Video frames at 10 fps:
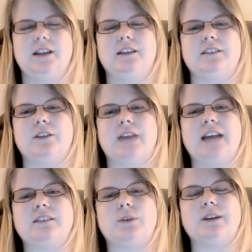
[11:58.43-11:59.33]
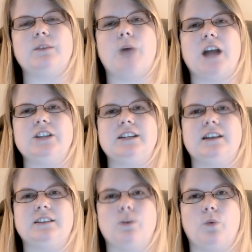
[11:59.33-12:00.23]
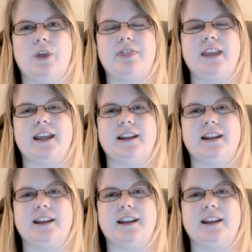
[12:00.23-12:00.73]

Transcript: So that's the reason why she does it one thing at